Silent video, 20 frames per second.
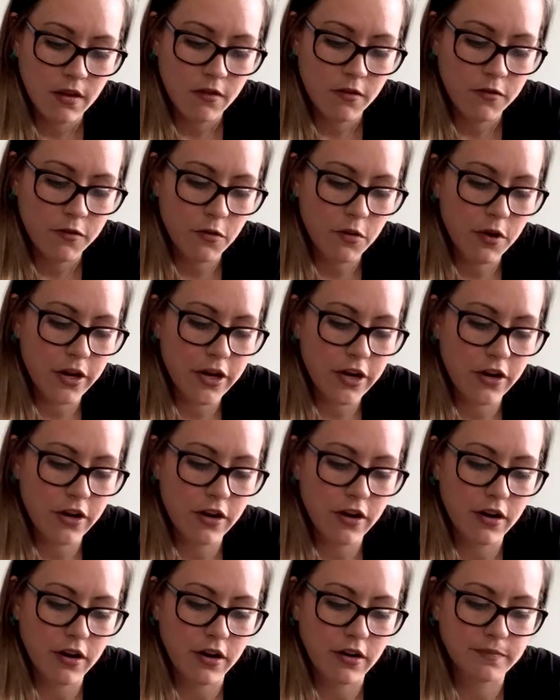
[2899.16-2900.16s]
for
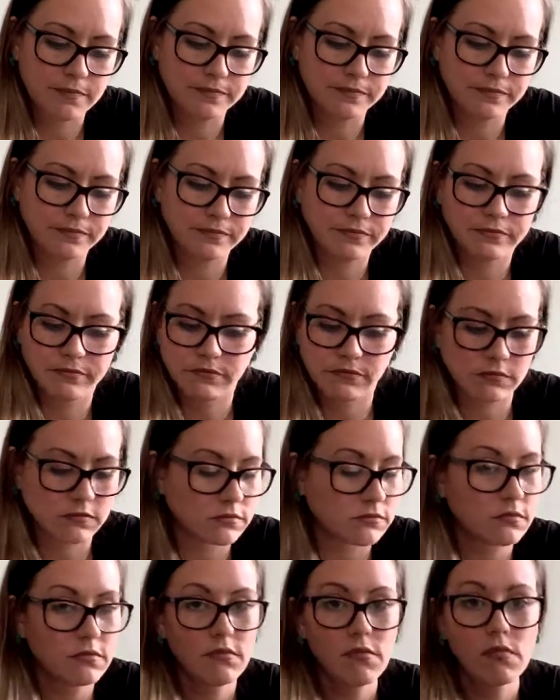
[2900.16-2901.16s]
your
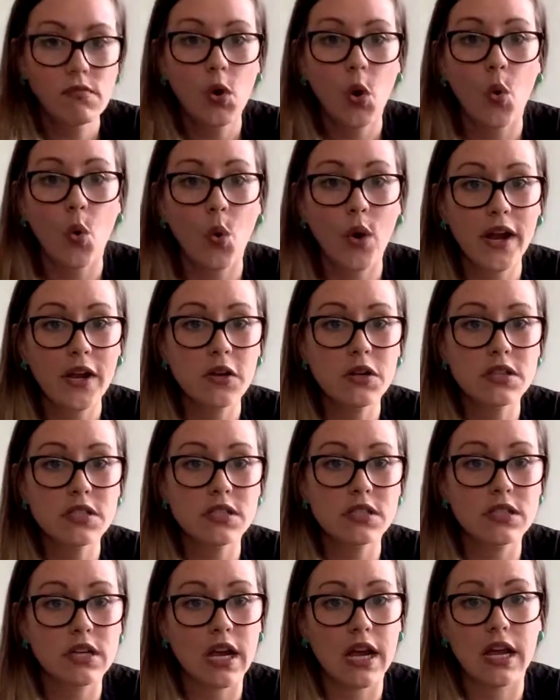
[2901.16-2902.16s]
oils,